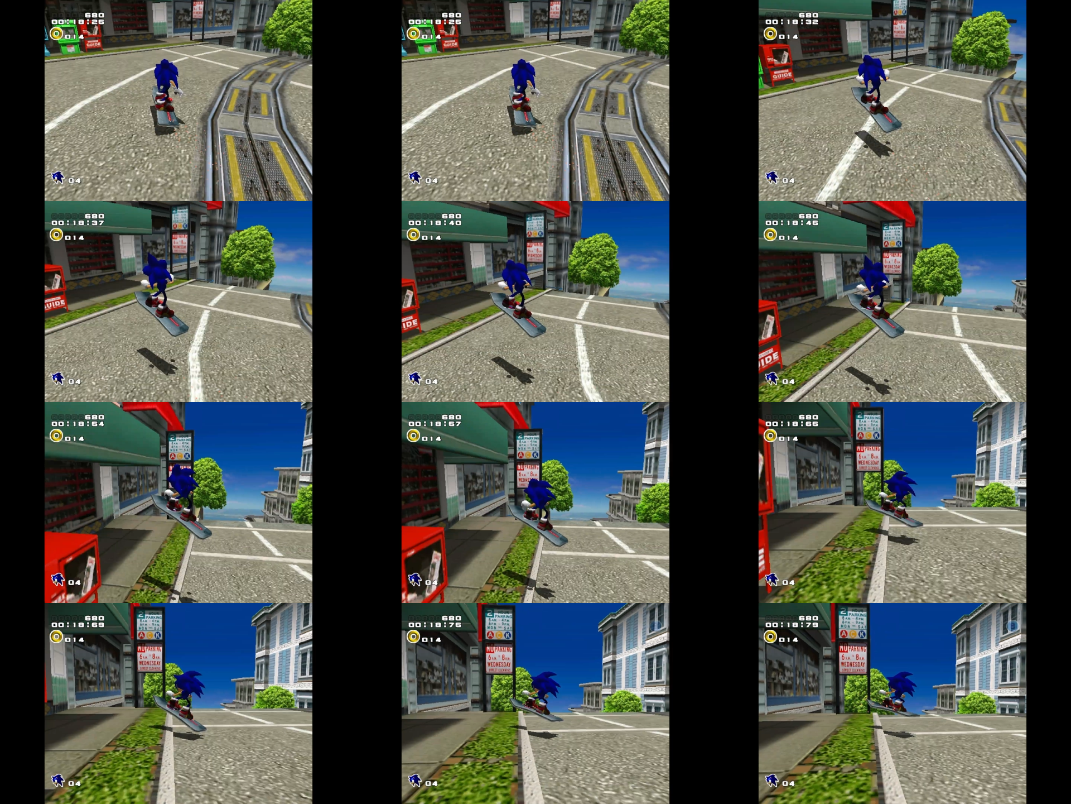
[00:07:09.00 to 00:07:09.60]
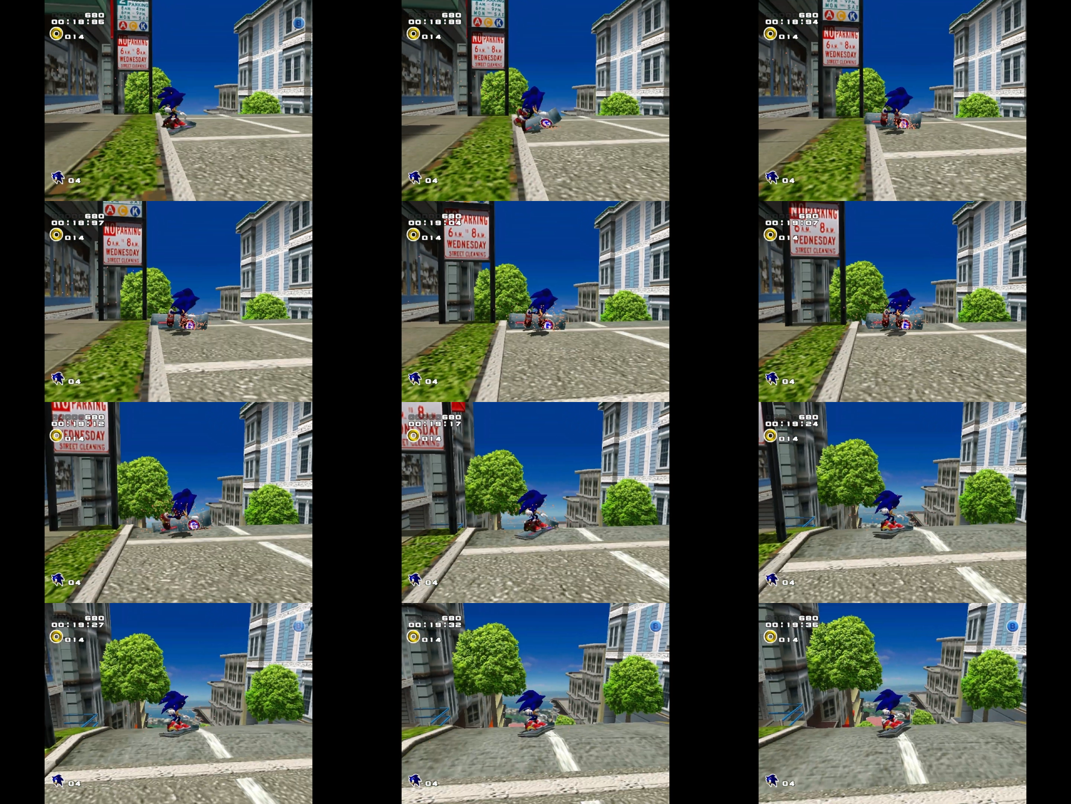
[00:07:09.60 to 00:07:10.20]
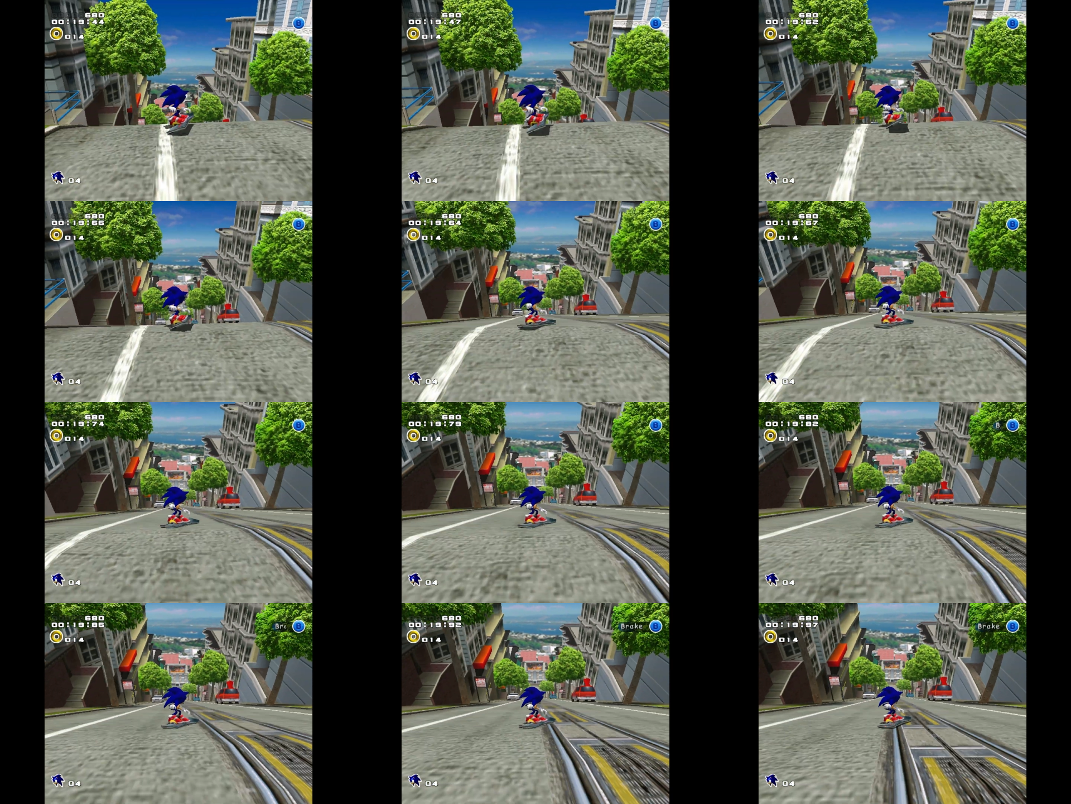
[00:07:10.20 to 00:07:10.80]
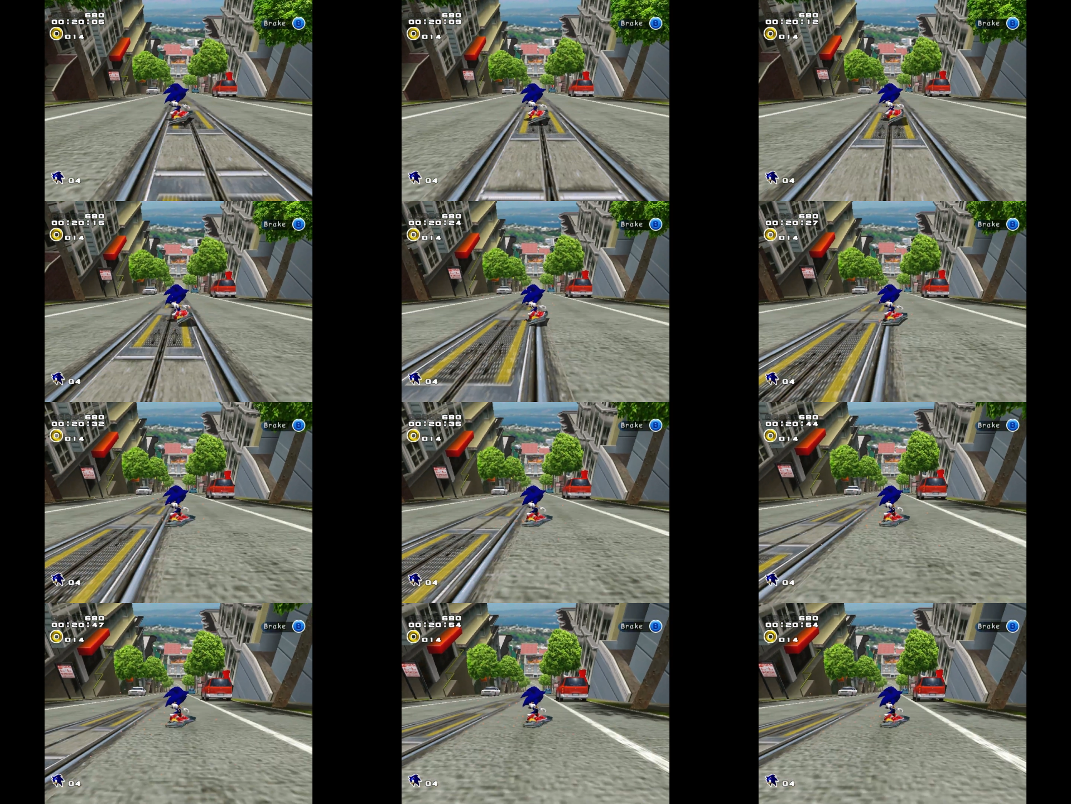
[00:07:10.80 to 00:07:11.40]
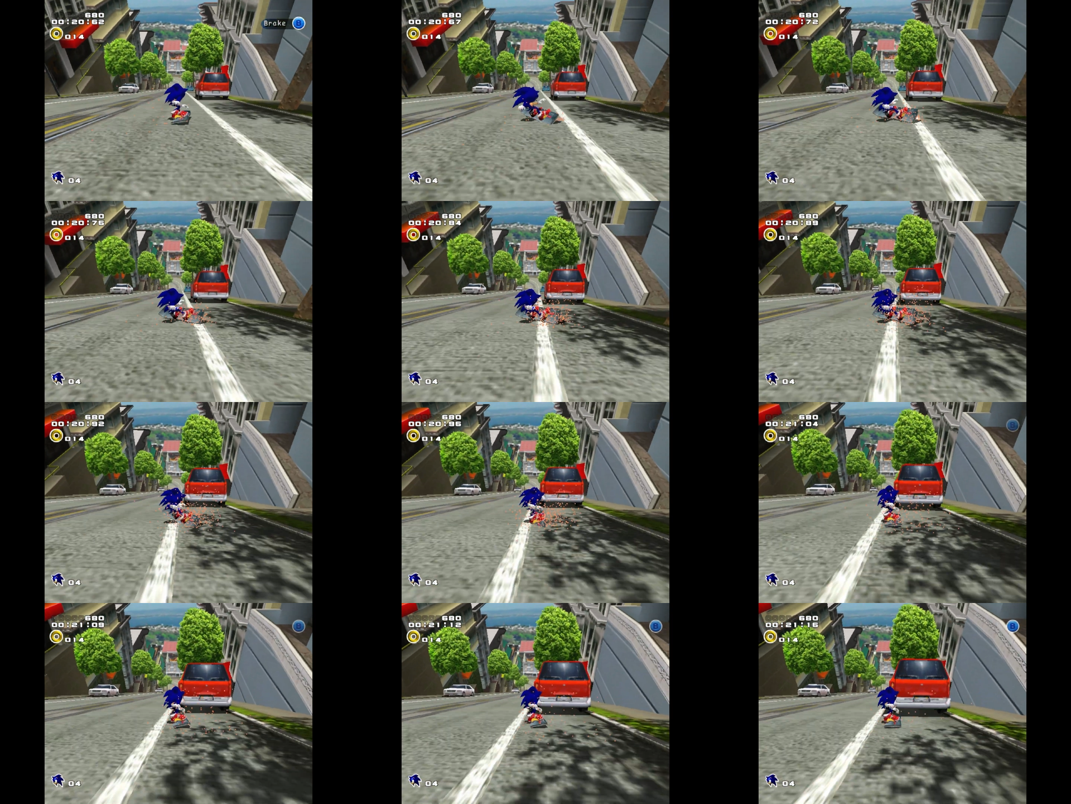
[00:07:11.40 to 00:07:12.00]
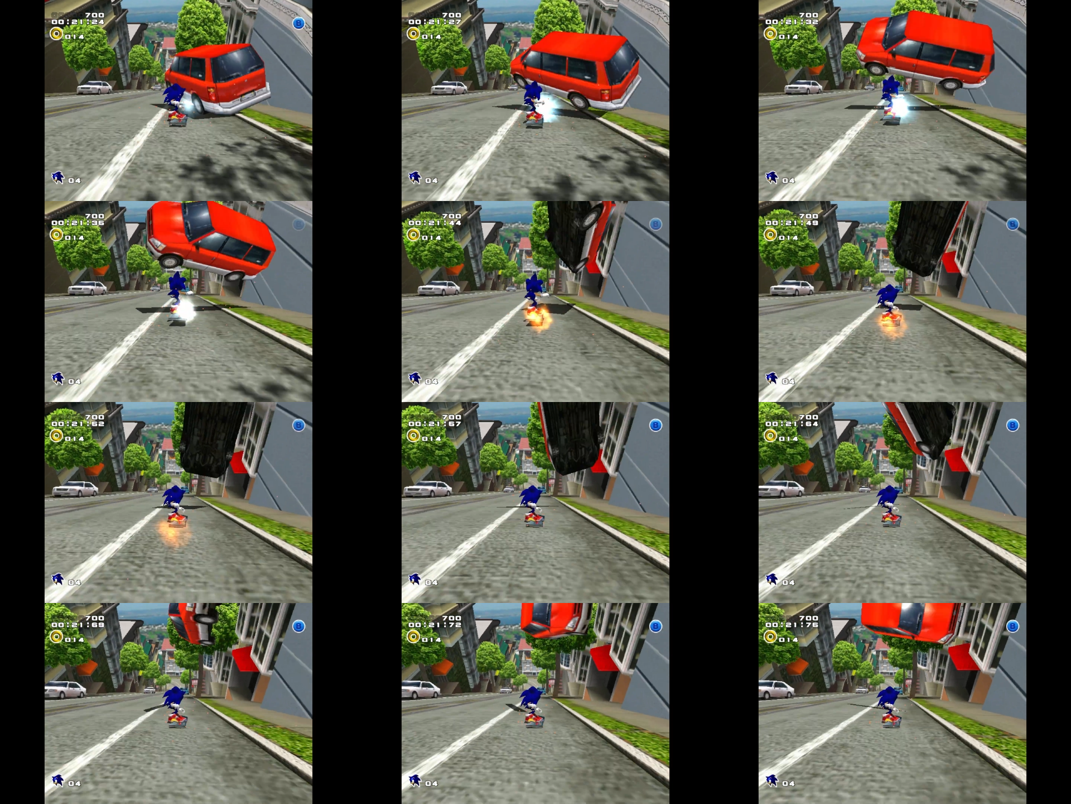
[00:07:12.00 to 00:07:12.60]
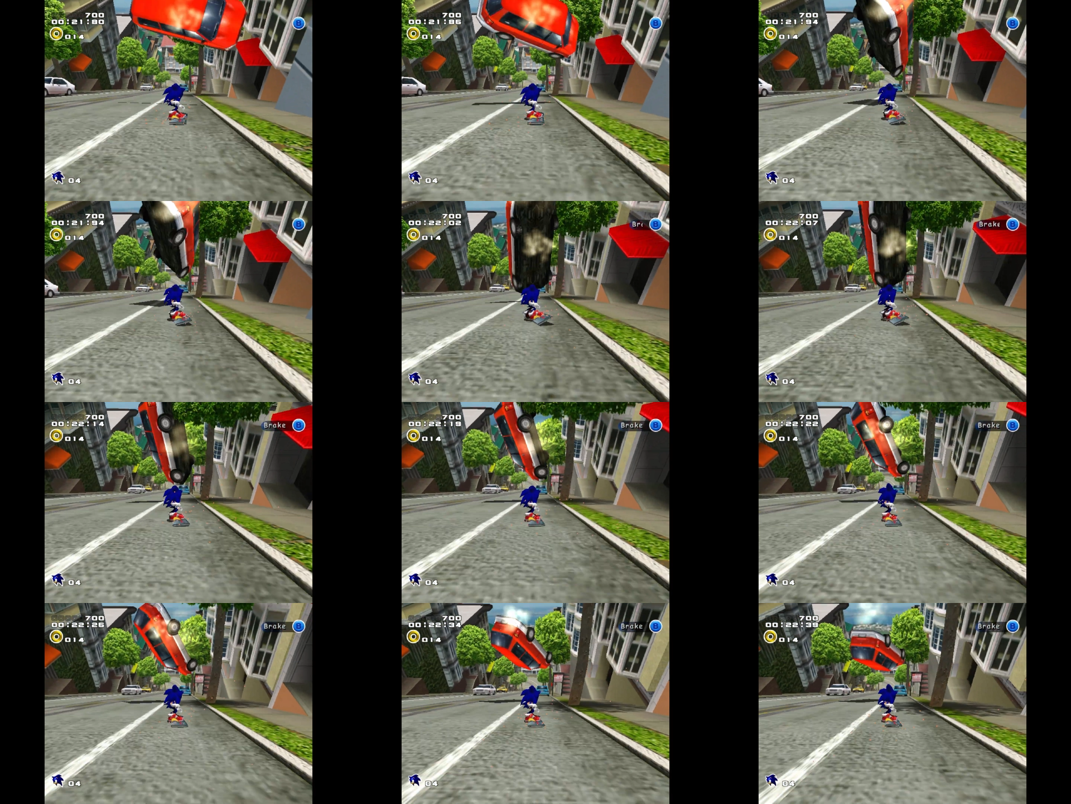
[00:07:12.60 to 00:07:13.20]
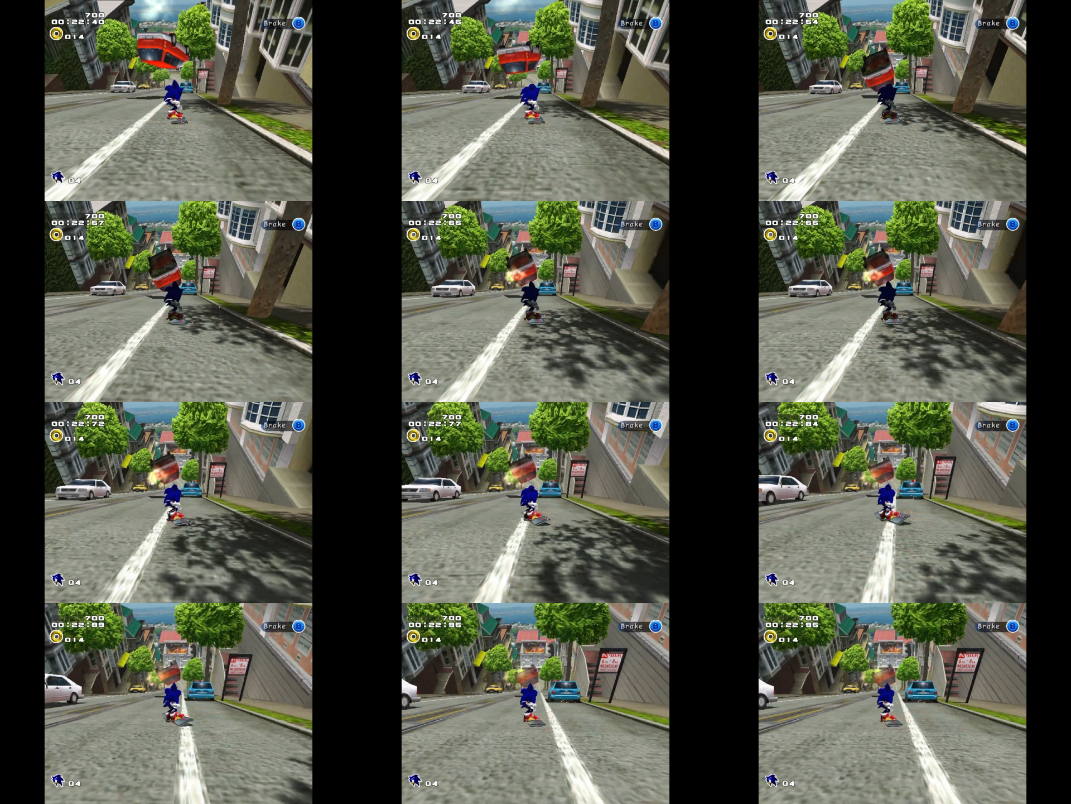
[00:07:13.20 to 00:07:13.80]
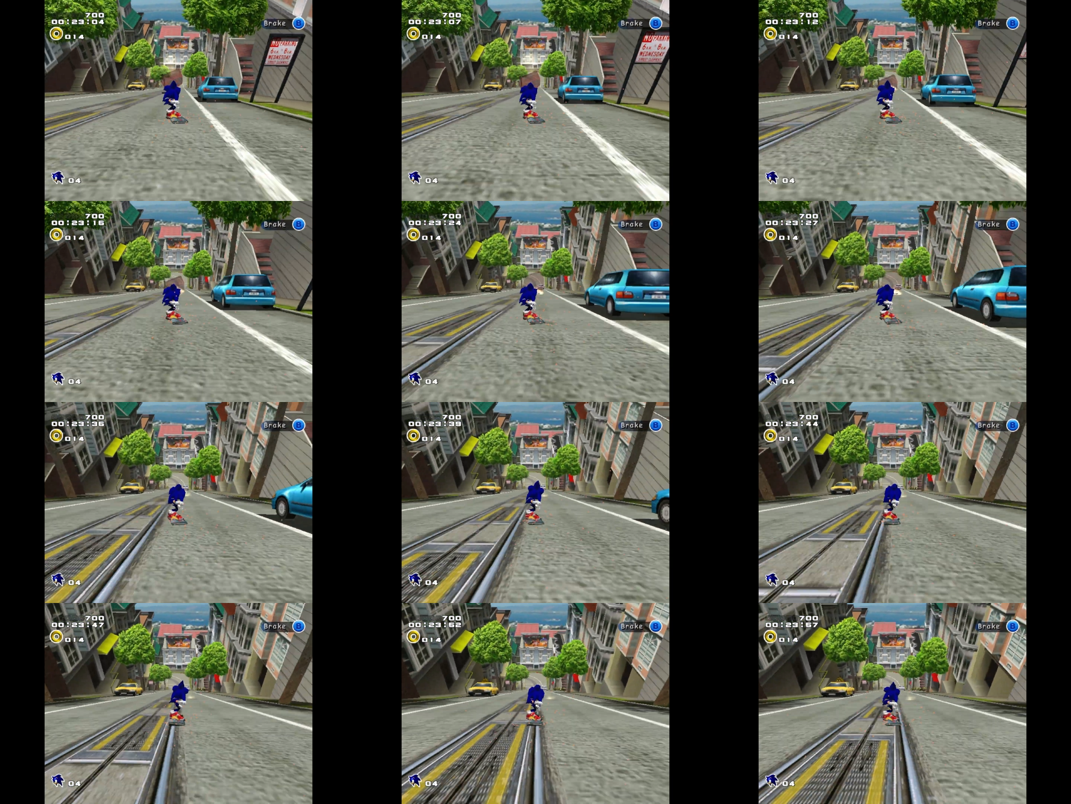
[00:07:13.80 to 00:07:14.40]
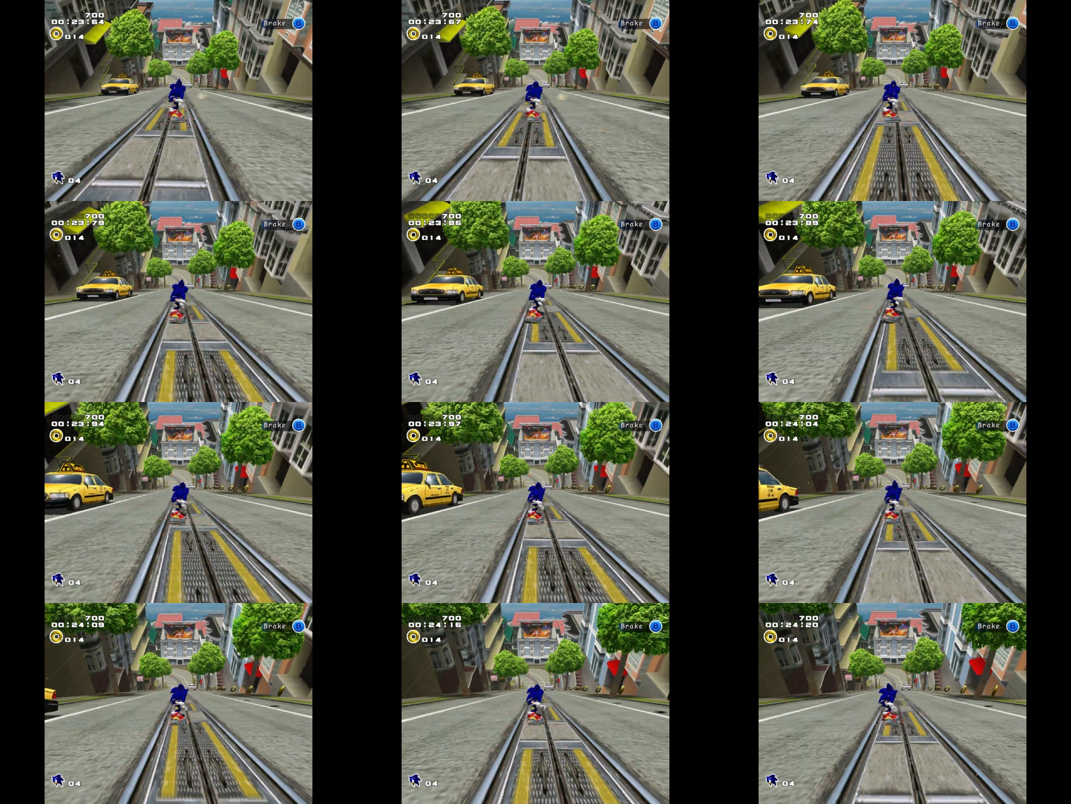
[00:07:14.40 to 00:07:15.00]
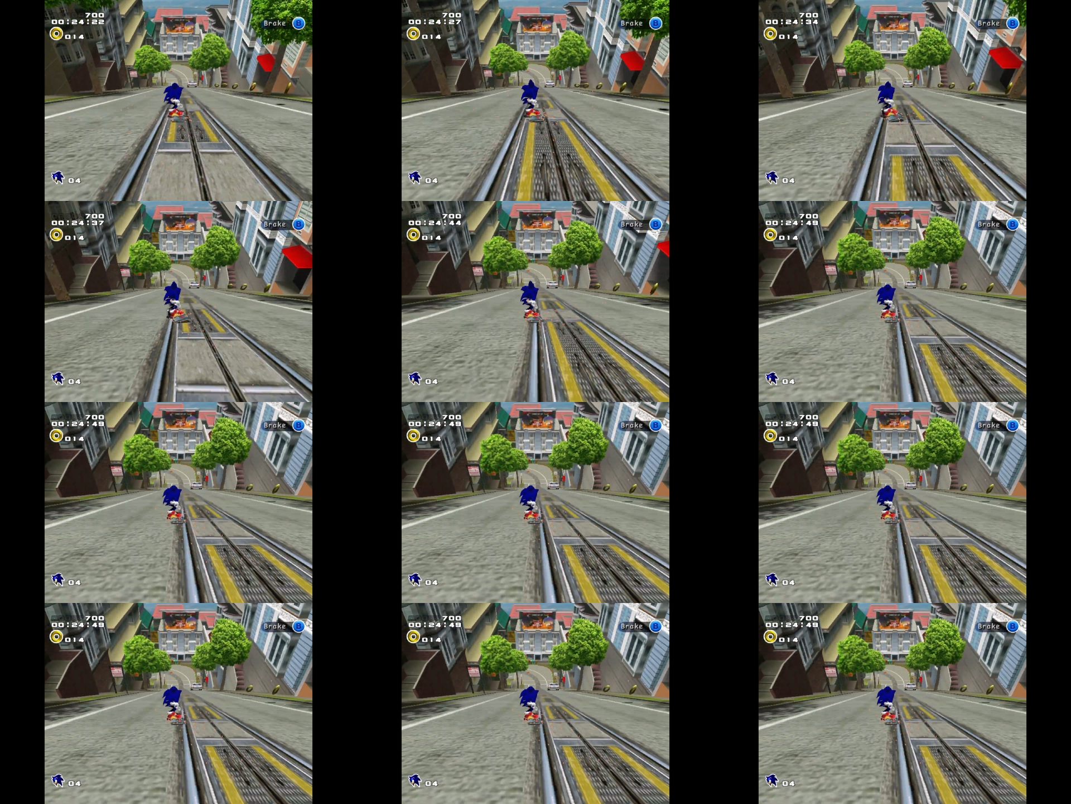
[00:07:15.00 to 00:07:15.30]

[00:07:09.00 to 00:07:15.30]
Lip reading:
(no speaker visible)